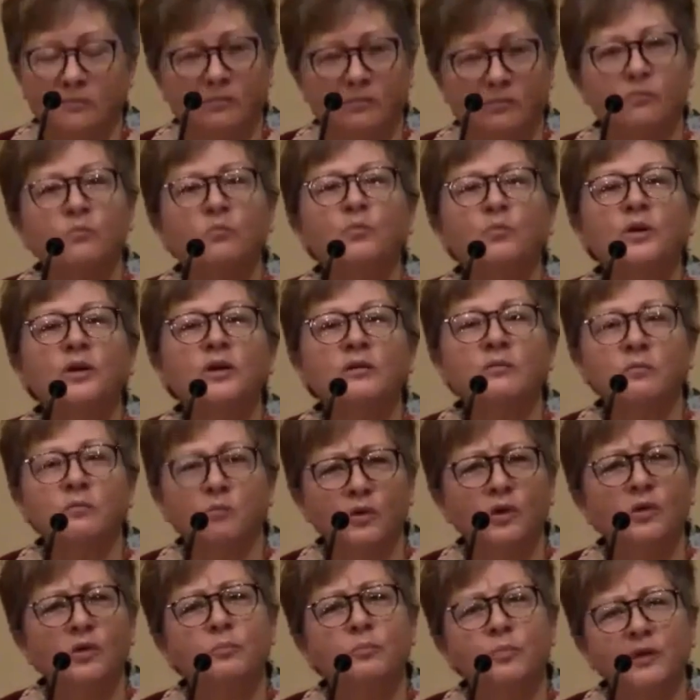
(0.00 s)
we'll
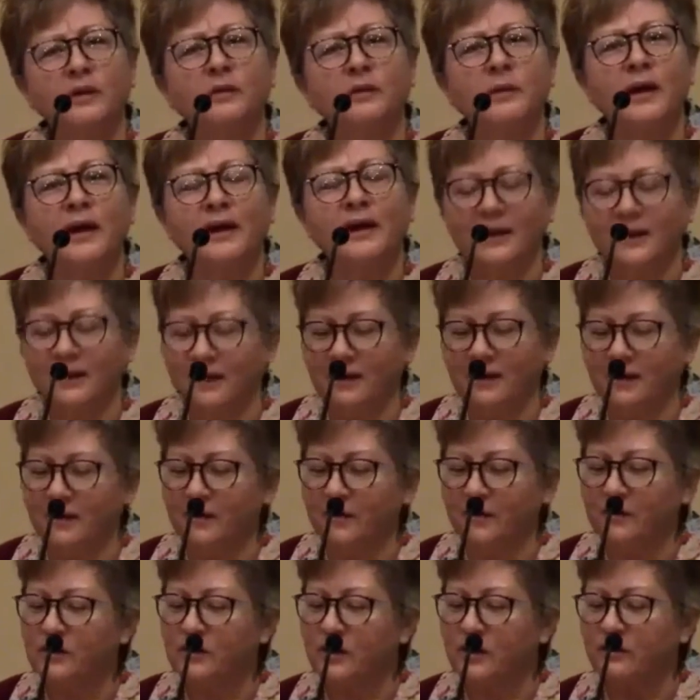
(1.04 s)
we'll pull it back in another
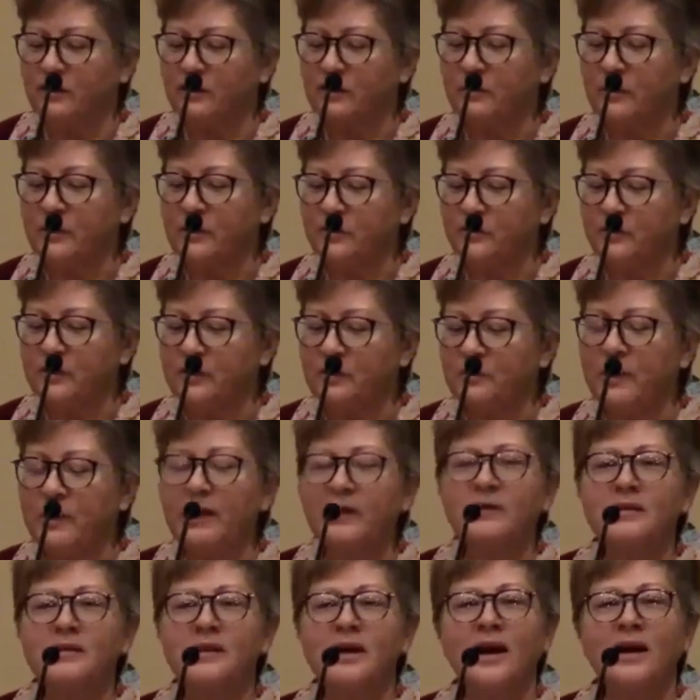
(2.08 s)
service but to
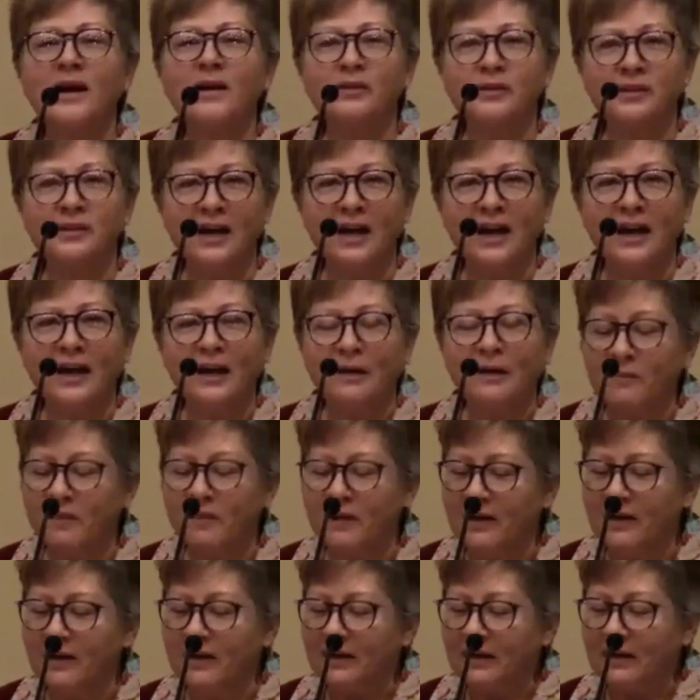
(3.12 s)
respect our time
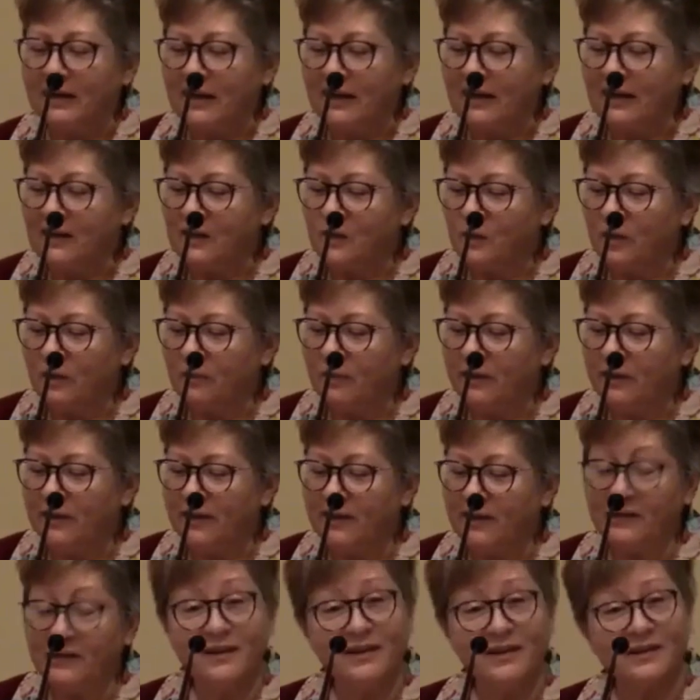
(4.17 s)
as we
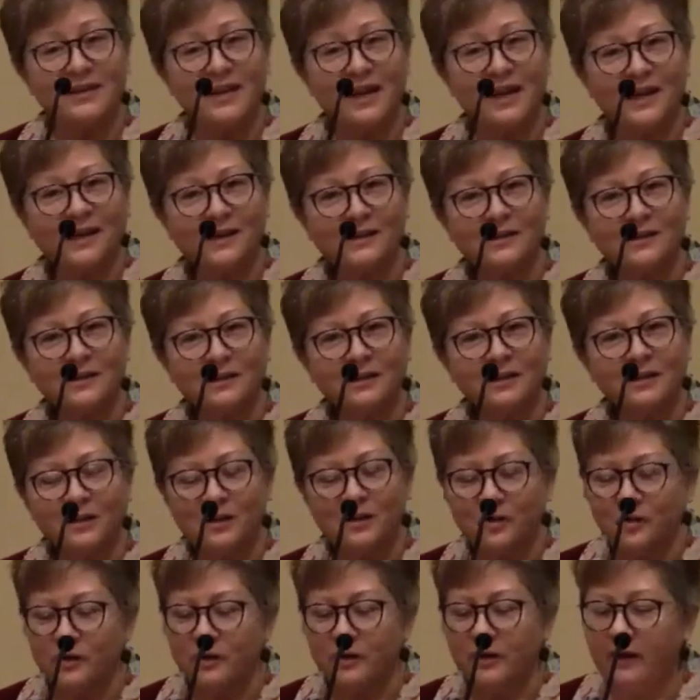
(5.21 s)
begin this excellent new
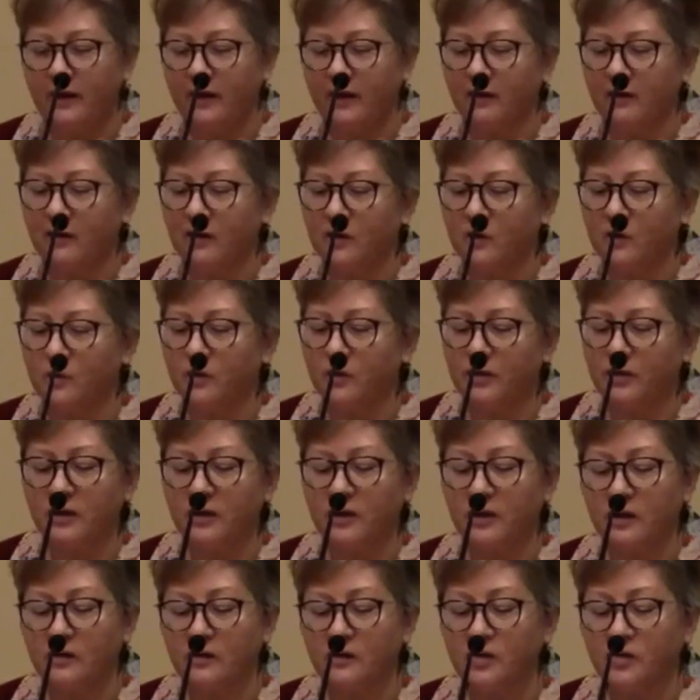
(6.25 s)
year we're going to
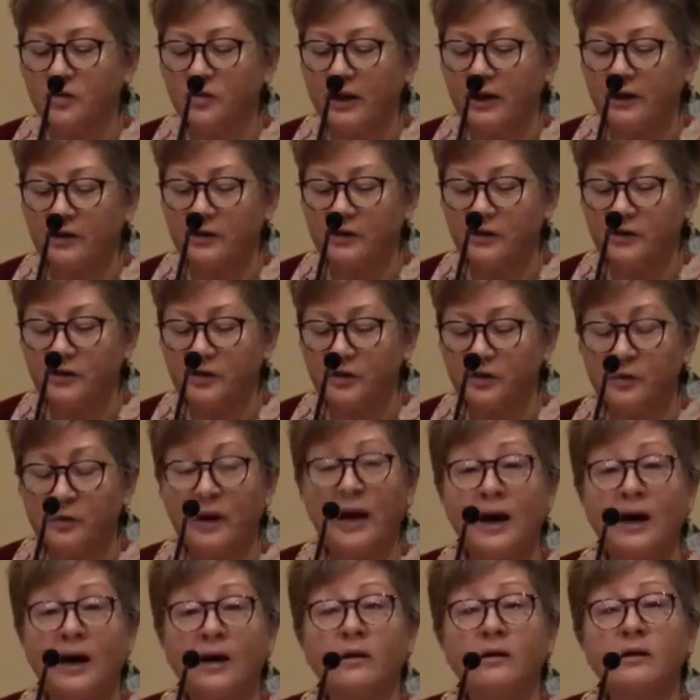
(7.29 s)
go straight to
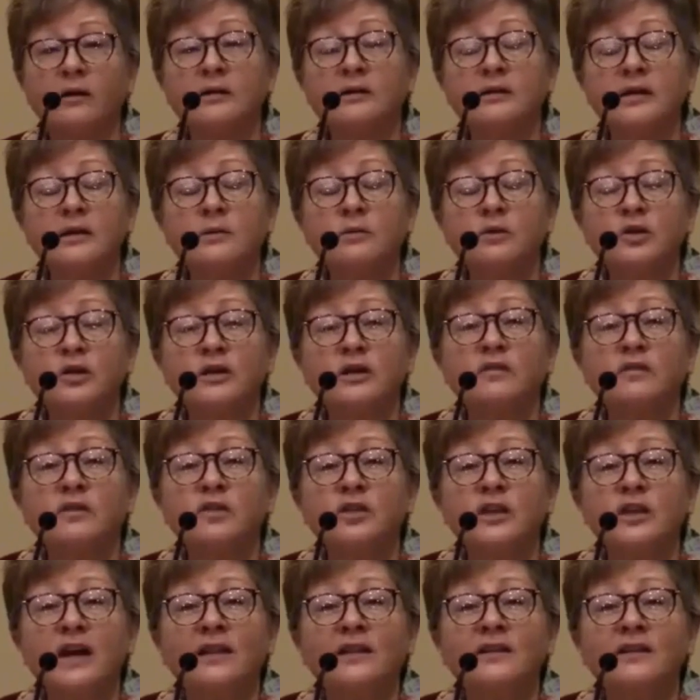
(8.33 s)
our extinguishing of the
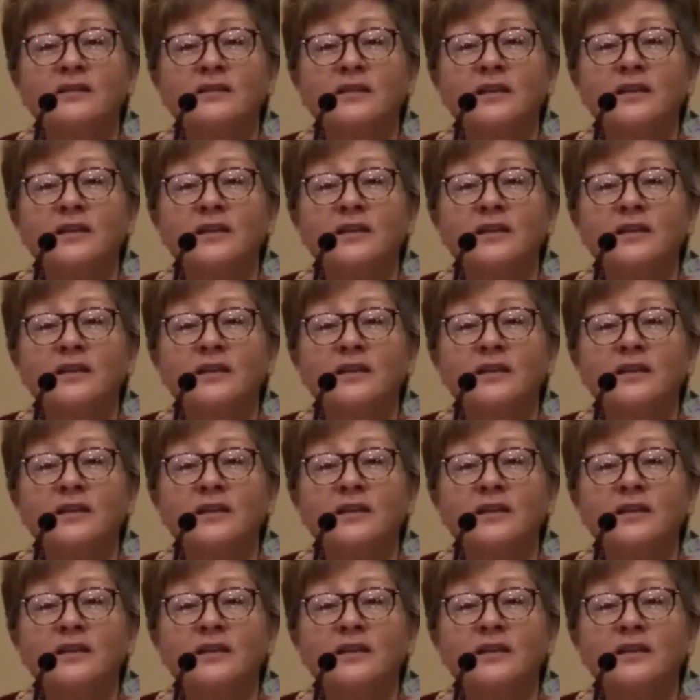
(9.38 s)
chalice